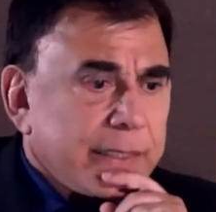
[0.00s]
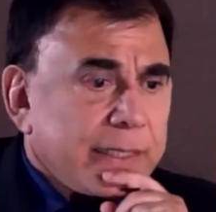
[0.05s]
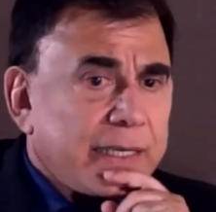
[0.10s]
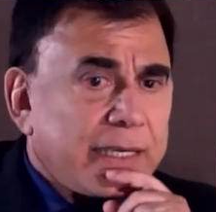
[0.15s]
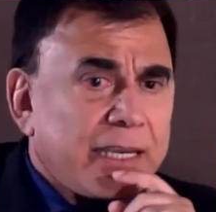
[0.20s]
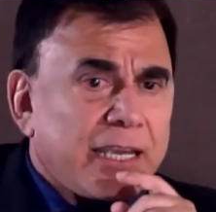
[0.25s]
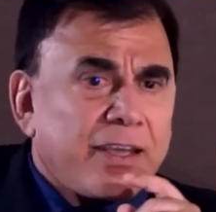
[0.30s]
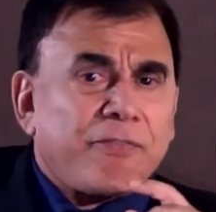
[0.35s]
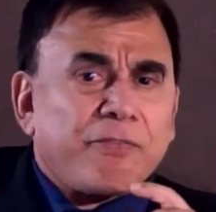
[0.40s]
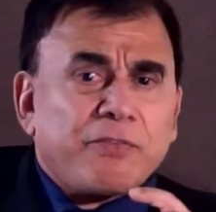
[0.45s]

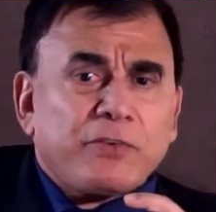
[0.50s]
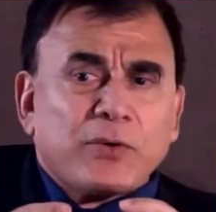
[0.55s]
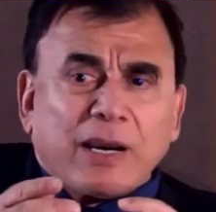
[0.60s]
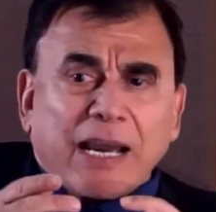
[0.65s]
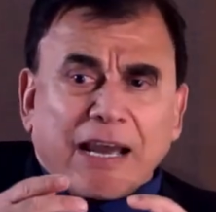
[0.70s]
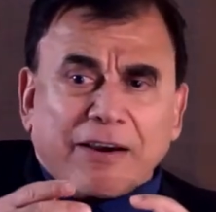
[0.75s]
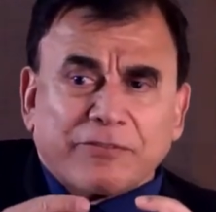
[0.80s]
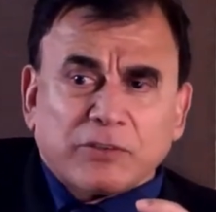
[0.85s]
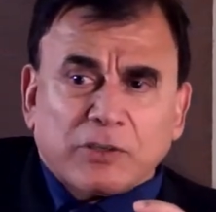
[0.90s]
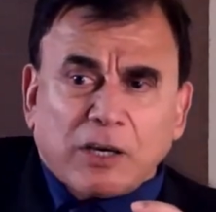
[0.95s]
If you
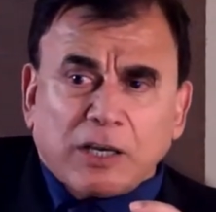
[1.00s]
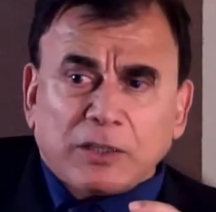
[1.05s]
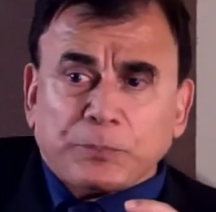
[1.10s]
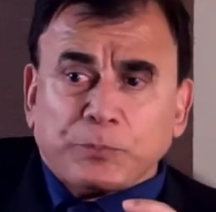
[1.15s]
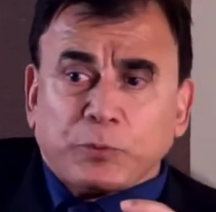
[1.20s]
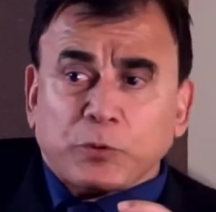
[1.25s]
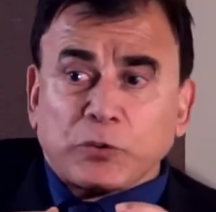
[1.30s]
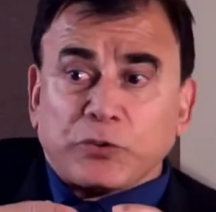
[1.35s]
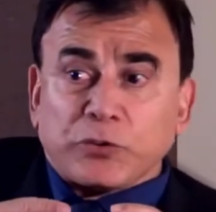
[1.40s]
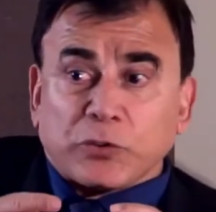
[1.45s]
have
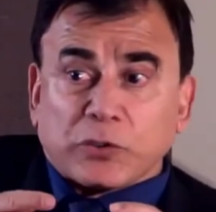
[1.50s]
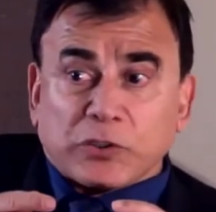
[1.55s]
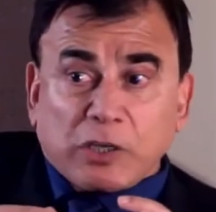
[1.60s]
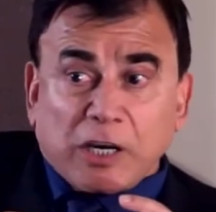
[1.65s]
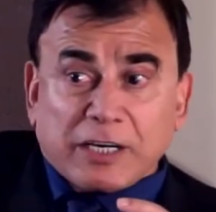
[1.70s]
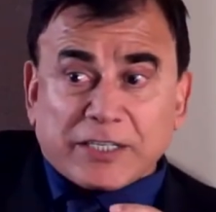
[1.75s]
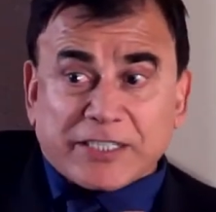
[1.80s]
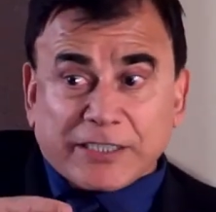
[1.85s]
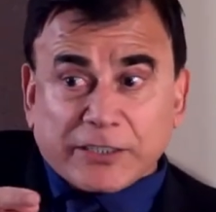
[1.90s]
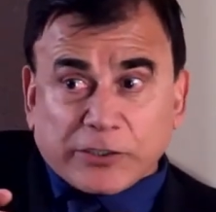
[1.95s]
not put your
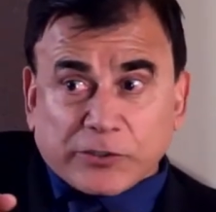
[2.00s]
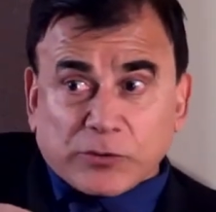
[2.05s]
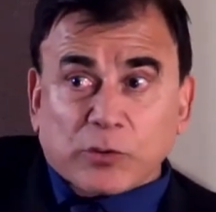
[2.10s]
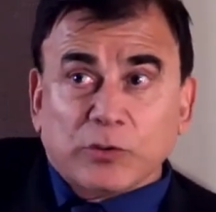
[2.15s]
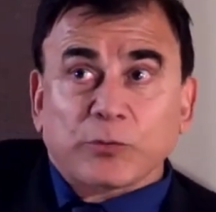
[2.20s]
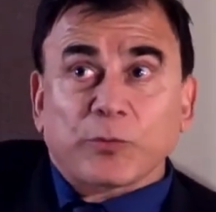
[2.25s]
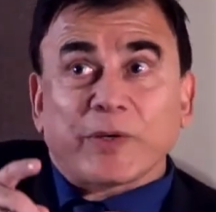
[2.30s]
ducks in the road